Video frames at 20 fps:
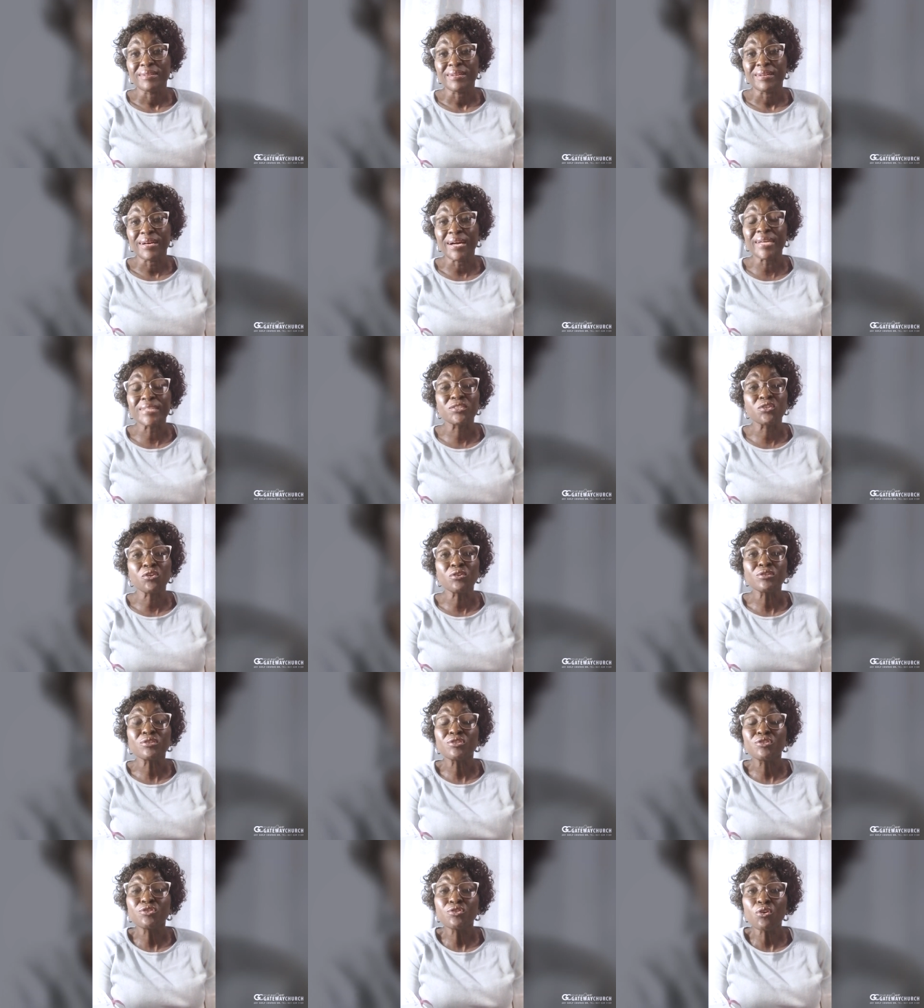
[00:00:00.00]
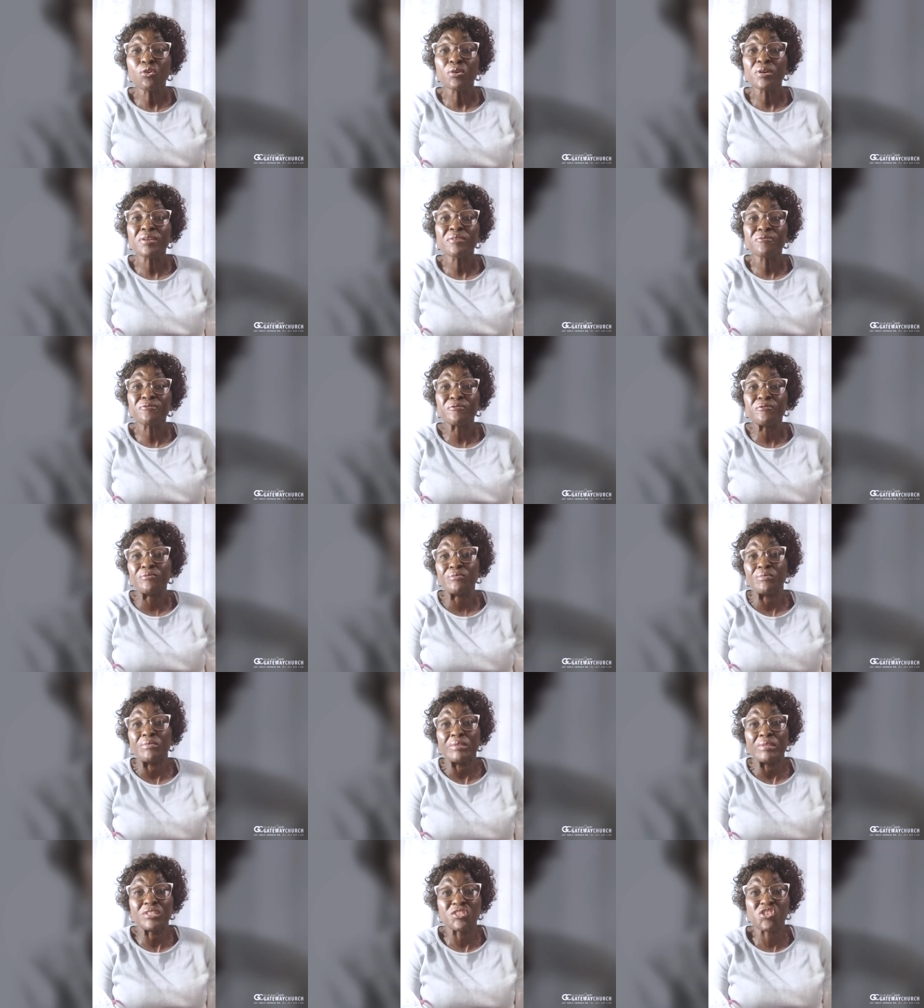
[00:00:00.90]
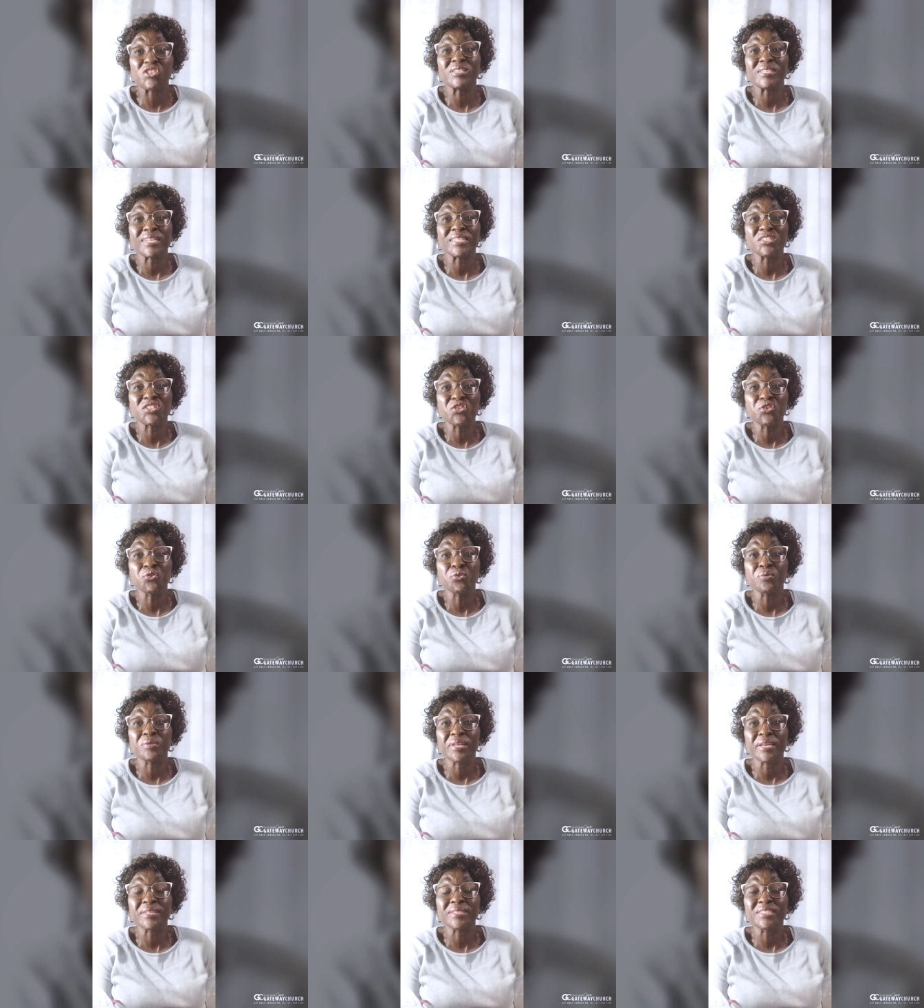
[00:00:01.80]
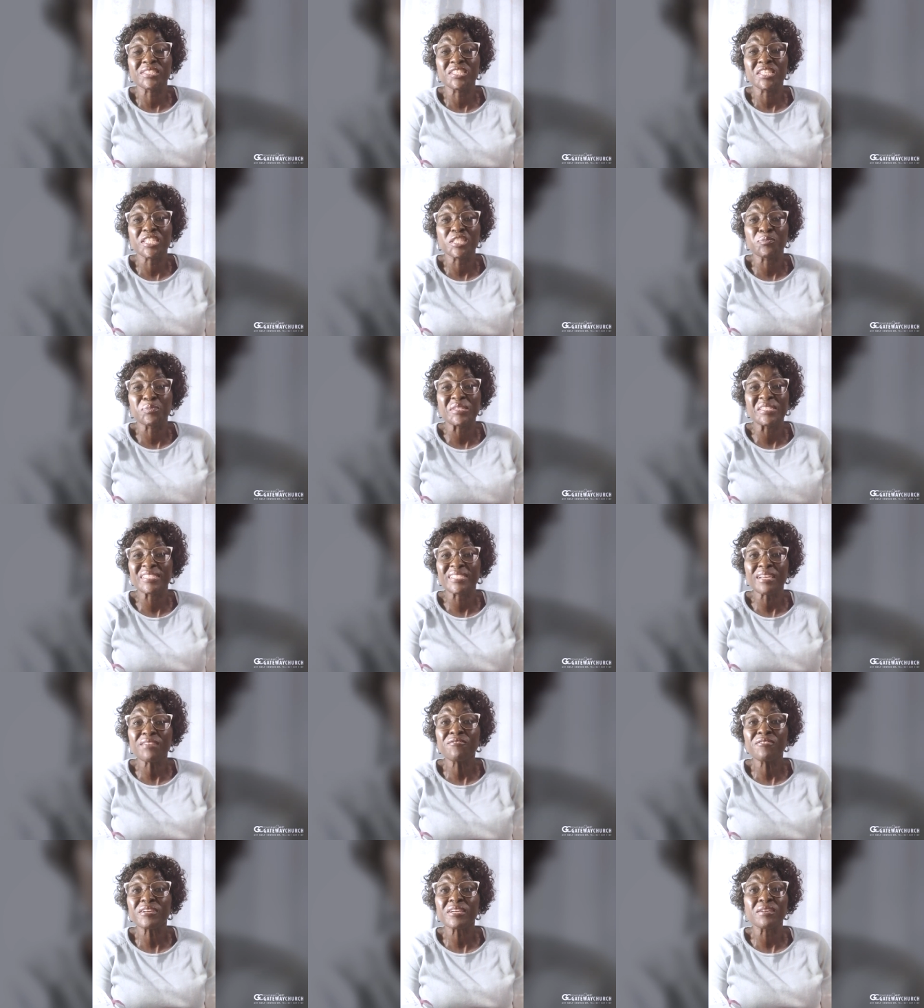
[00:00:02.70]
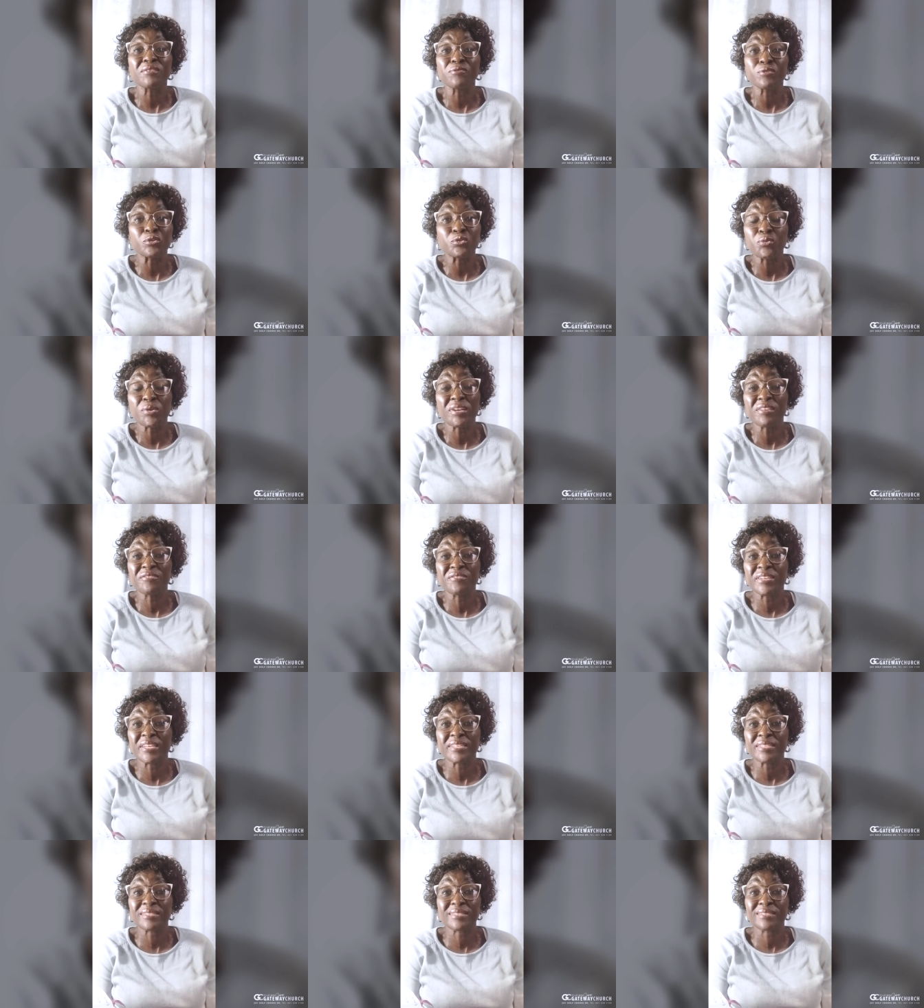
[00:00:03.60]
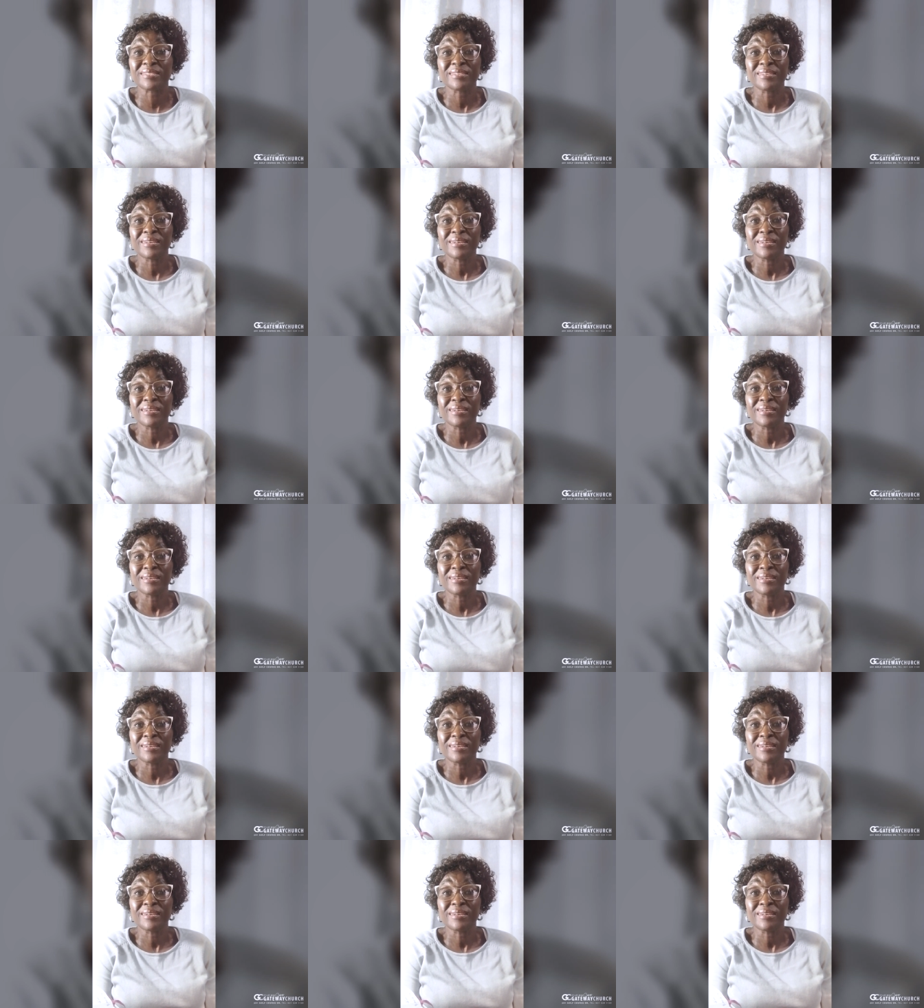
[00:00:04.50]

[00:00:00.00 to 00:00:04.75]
I don't know if Jesus knew that she has been suffering for 12 years.